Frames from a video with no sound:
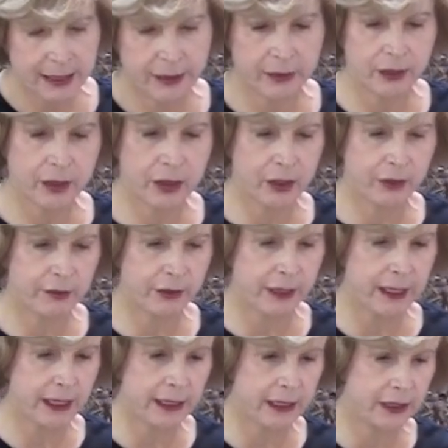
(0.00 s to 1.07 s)
out over
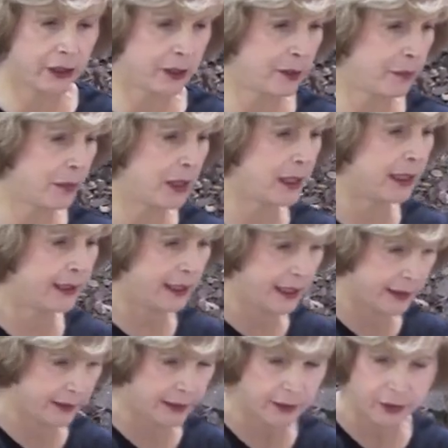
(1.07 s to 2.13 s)
the edge of the pot
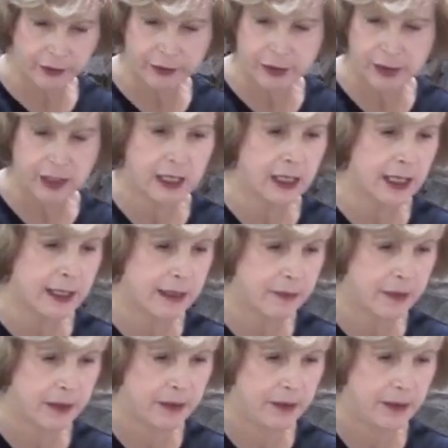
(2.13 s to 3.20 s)
and then over
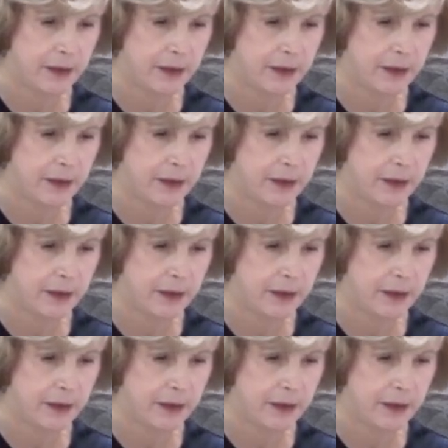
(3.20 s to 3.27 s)
time